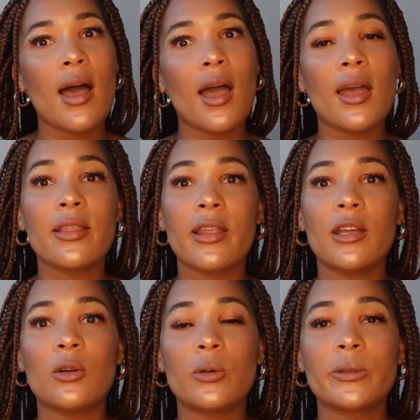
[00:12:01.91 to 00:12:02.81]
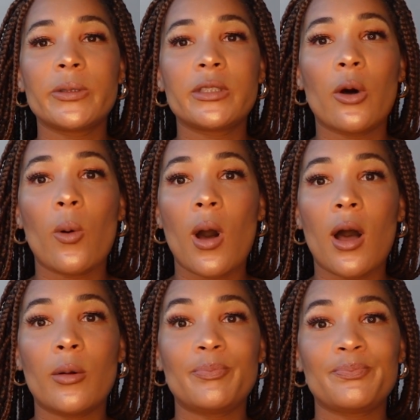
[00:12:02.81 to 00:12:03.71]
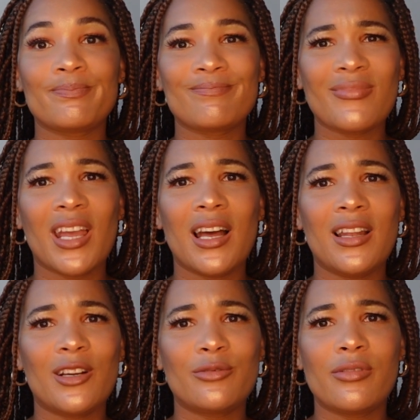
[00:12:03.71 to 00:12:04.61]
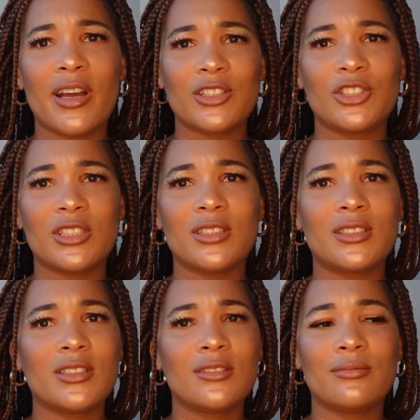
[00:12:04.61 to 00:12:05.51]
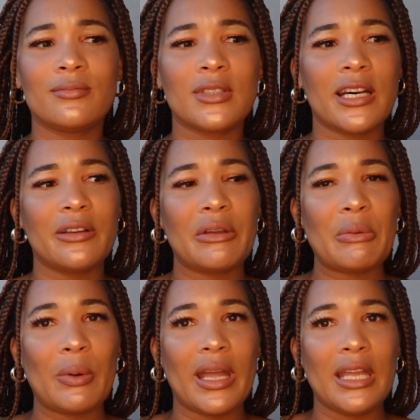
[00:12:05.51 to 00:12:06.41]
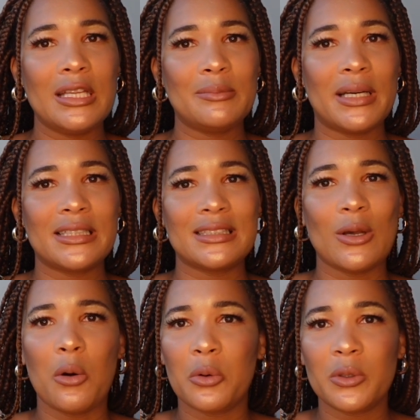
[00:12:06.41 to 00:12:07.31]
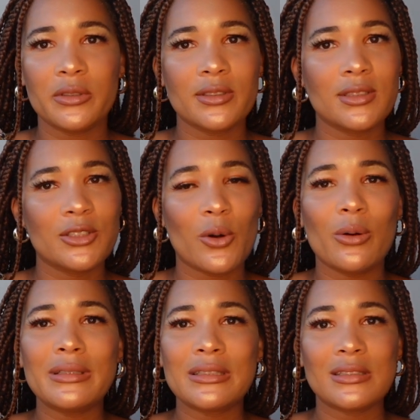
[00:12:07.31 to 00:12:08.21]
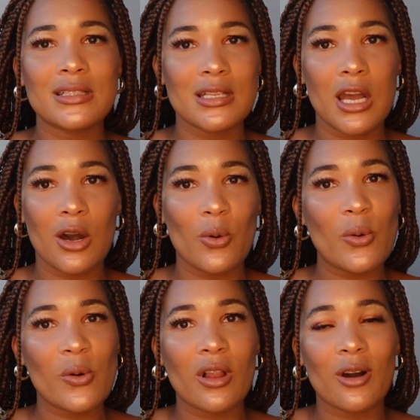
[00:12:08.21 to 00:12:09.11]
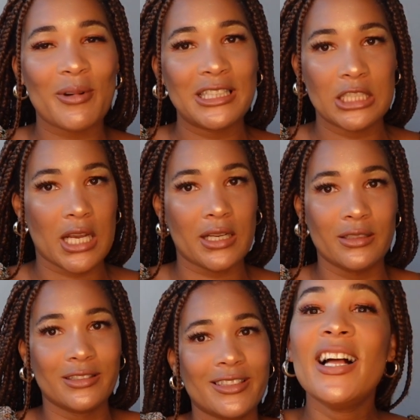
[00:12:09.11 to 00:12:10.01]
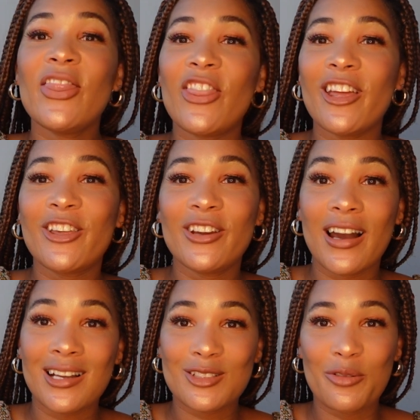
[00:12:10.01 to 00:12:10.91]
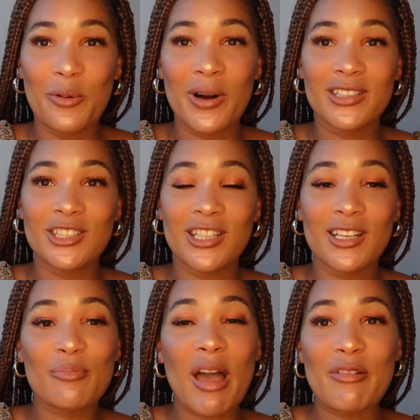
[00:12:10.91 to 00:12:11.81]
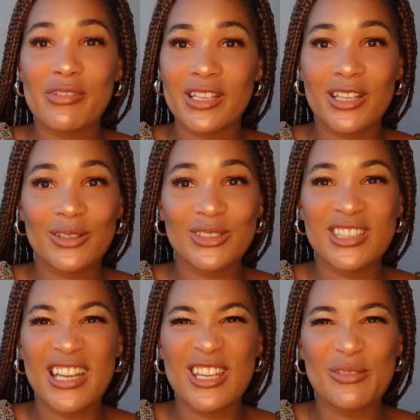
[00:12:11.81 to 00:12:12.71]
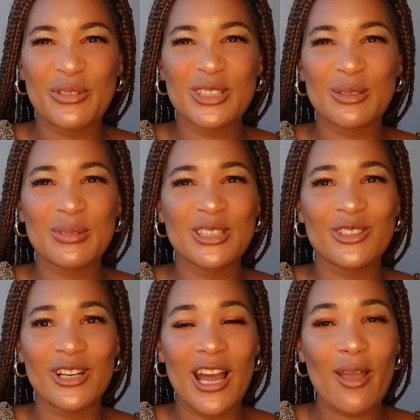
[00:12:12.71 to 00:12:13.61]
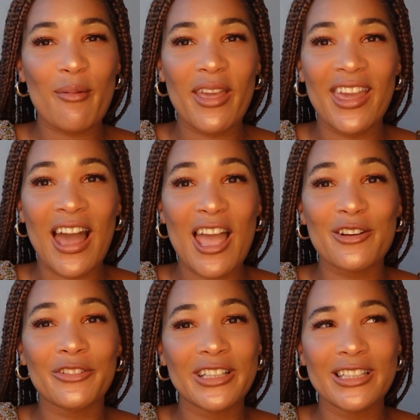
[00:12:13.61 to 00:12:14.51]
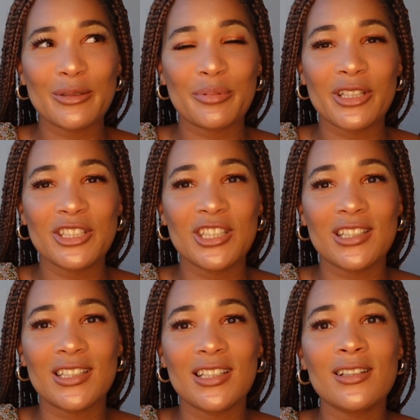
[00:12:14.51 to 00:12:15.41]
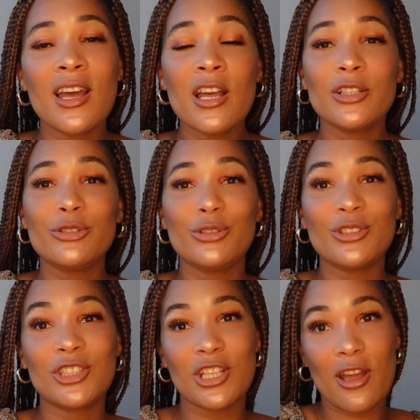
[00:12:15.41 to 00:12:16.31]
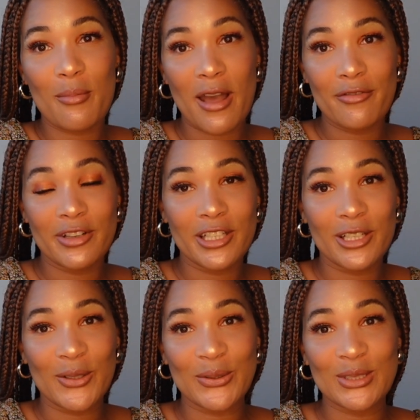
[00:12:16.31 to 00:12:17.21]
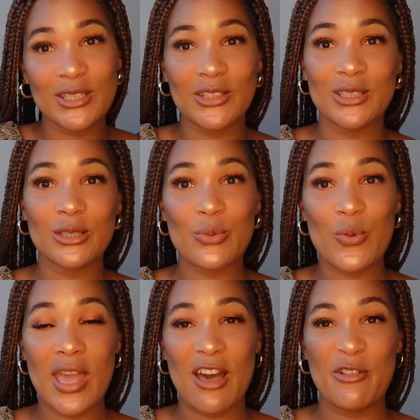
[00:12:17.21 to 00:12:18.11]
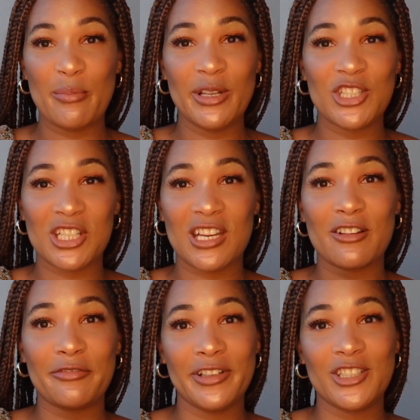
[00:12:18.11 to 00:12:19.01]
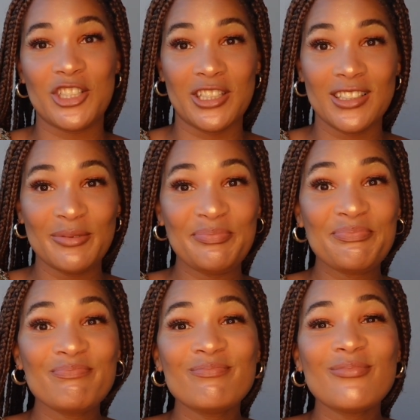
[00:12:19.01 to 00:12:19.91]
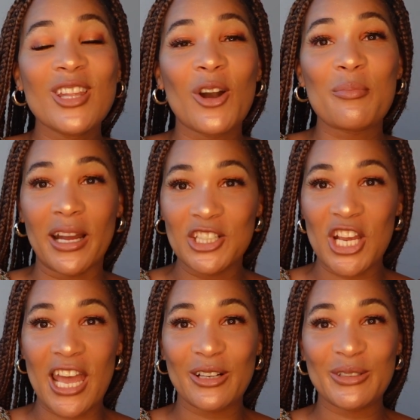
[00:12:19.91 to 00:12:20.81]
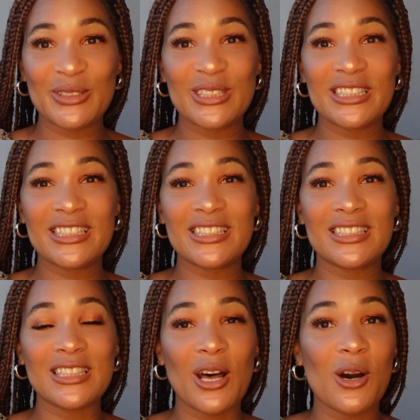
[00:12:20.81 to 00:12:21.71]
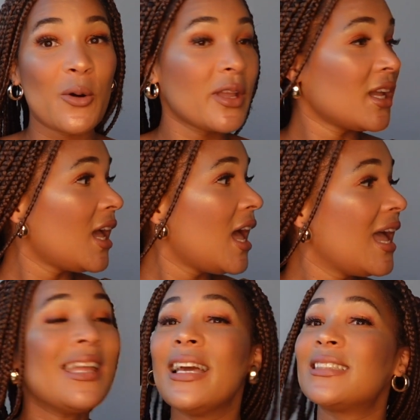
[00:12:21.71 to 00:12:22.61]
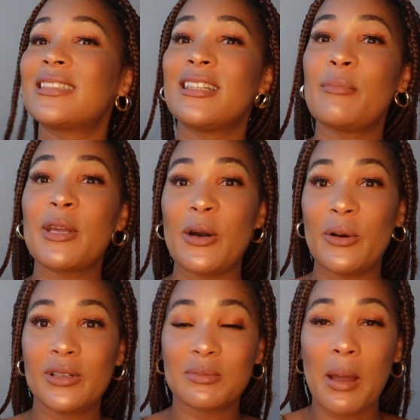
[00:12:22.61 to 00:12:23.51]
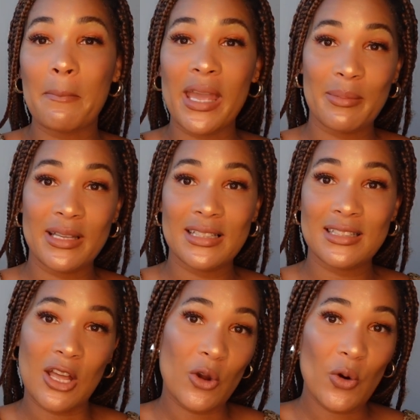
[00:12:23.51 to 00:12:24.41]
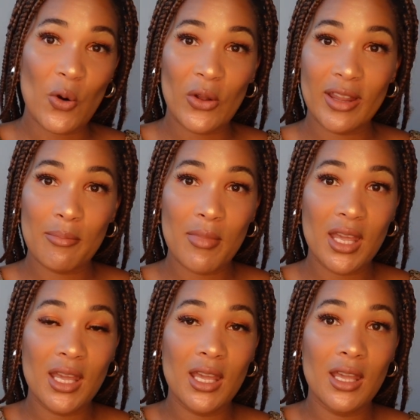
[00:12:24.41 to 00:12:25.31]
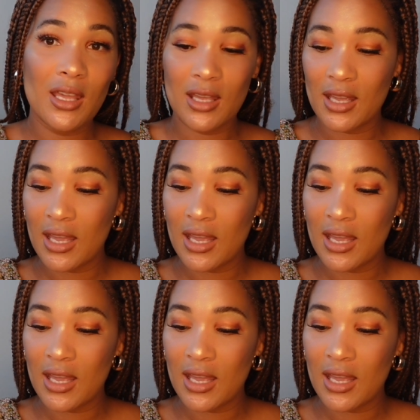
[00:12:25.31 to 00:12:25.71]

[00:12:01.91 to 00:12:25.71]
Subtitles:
And then also, I love fashion. I don't know why, but hauls, you're always gonna see a haul on my channel. Thank you guys for watching my videos. Thank you for subscribing. I really appreciate it. Do share my videos because we have a mission and a vision on my channel. So yes, let me go because my babies are calling me.